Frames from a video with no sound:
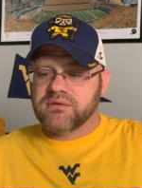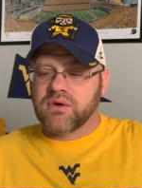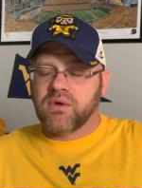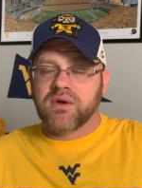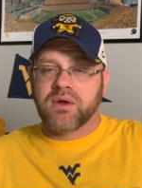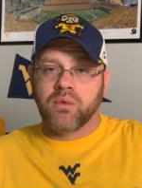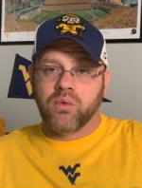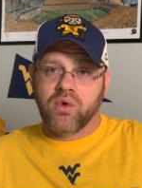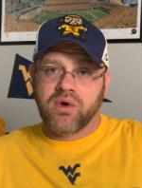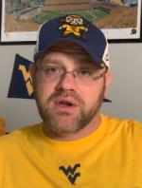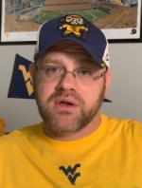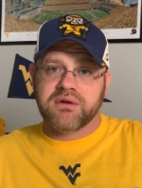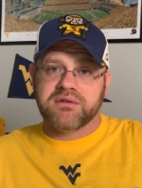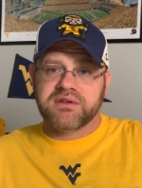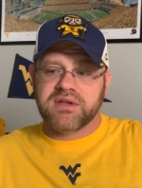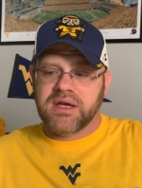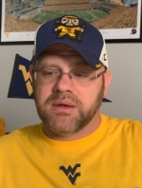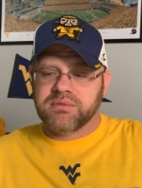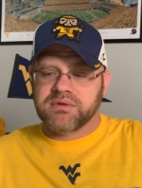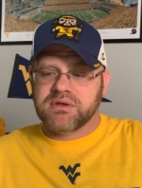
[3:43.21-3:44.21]
only one
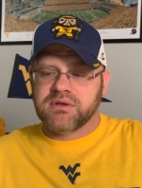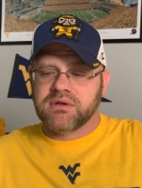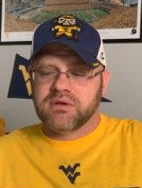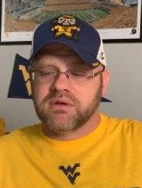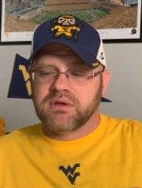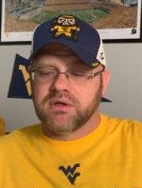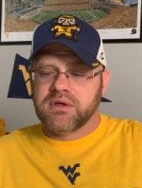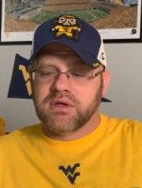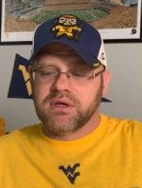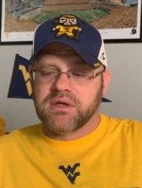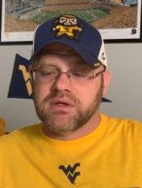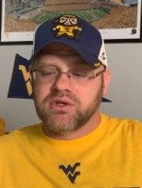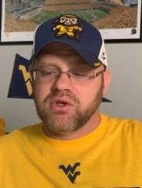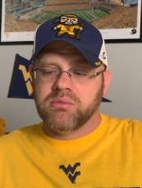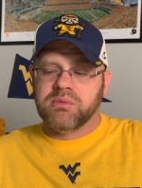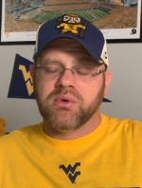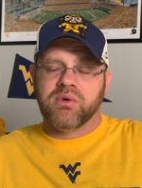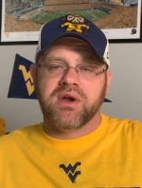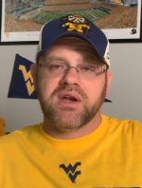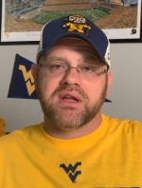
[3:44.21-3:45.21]
interception,
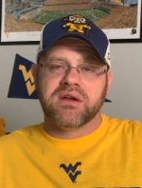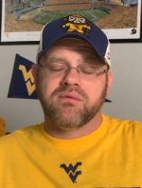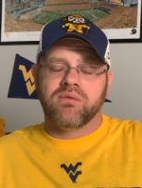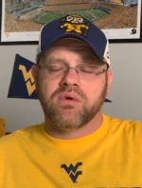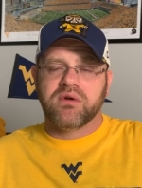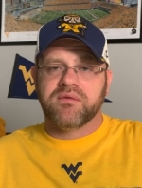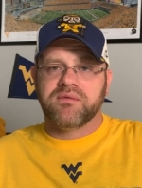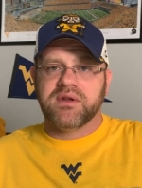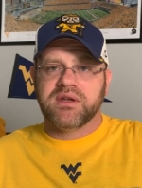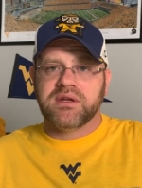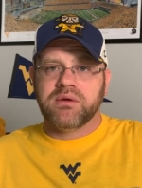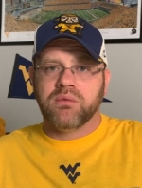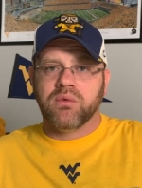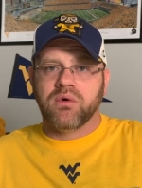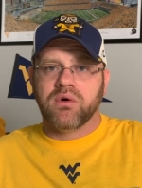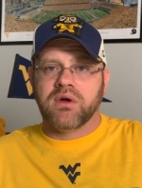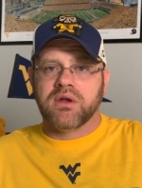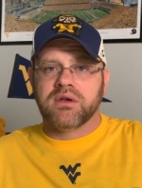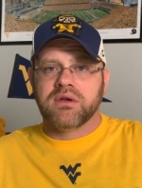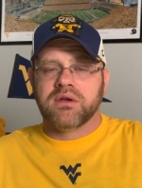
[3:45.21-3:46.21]
QB rating of
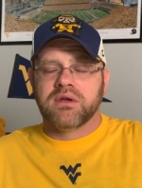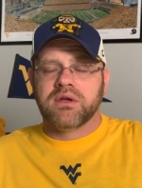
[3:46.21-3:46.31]
151.